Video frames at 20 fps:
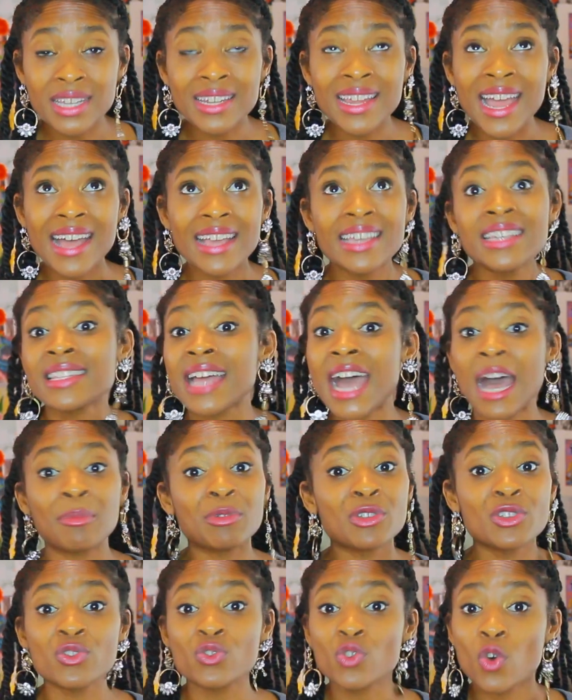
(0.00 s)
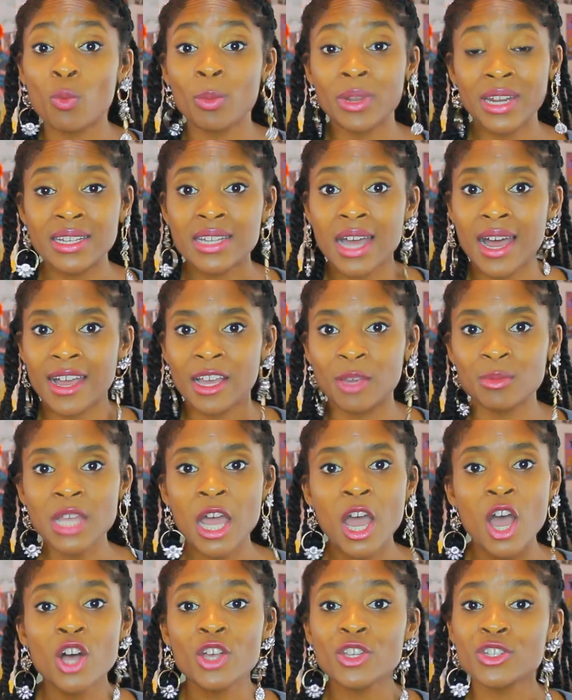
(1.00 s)
It has happened so many times.
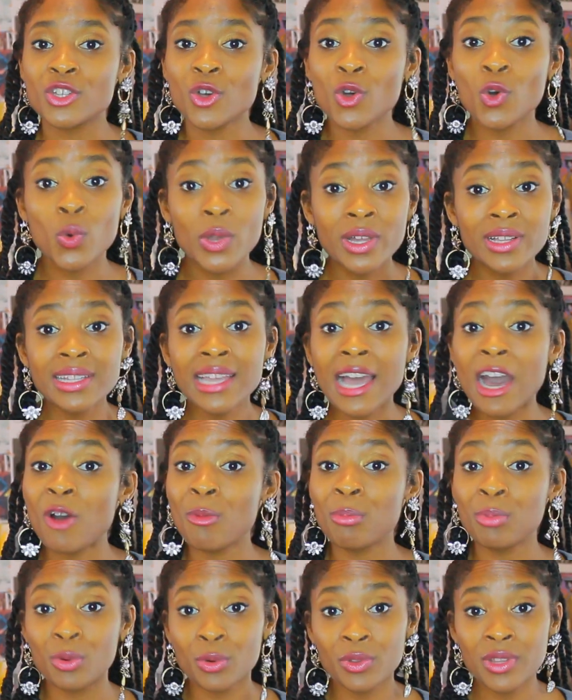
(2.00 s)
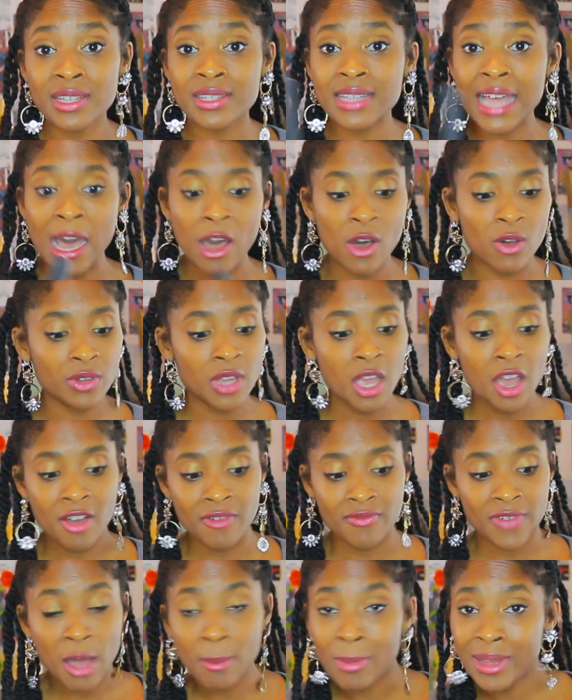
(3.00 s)
So quickly I'll pull this out,
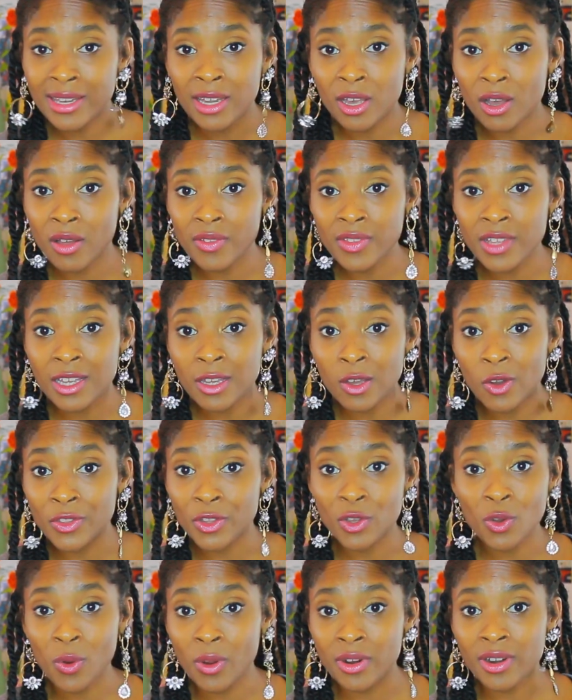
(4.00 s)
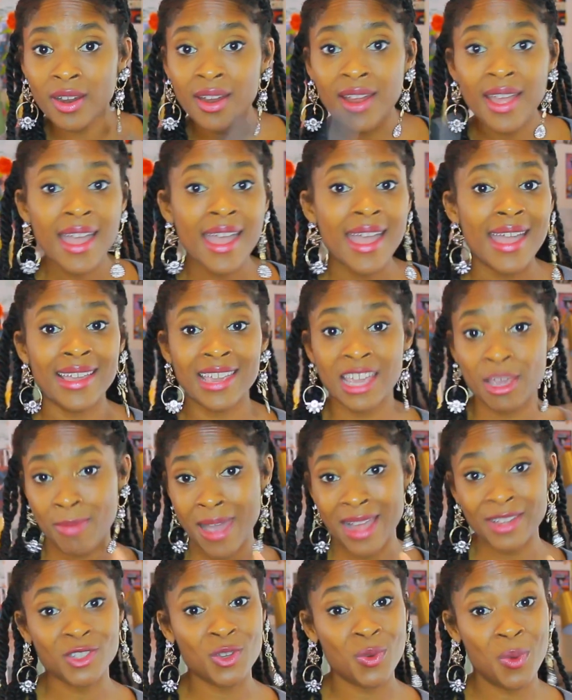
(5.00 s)
find my nail on the corner, and get
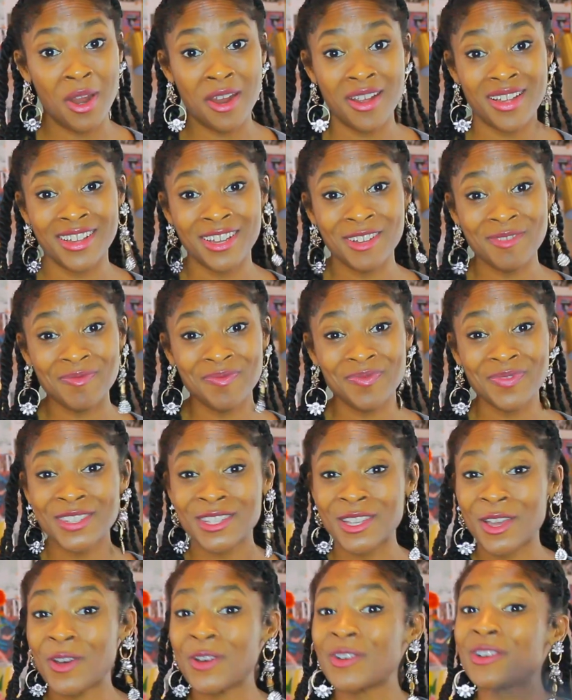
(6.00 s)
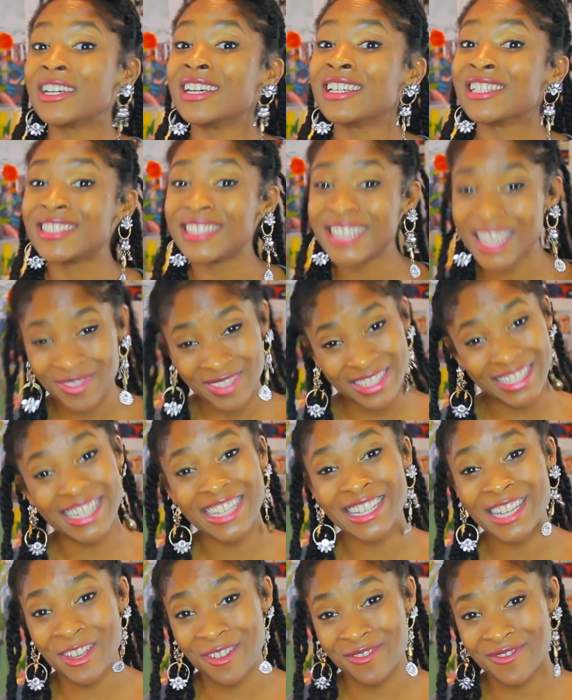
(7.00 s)
back to work. So you definitely
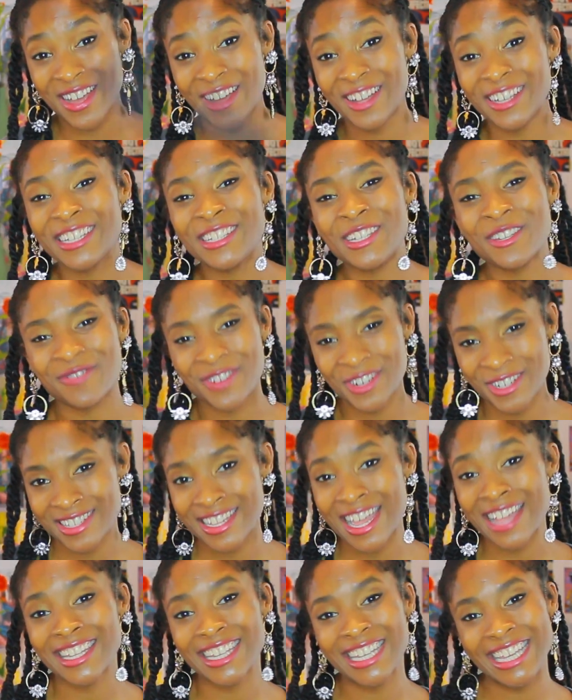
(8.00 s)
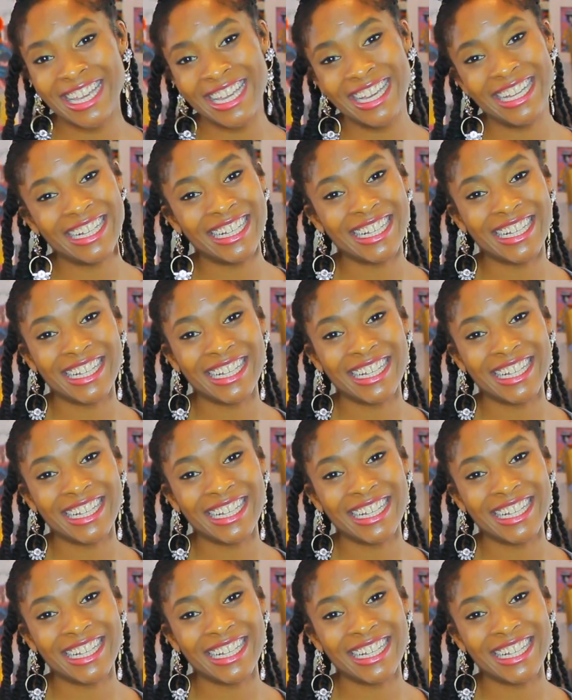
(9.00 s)
need a nail file in your first styling kit.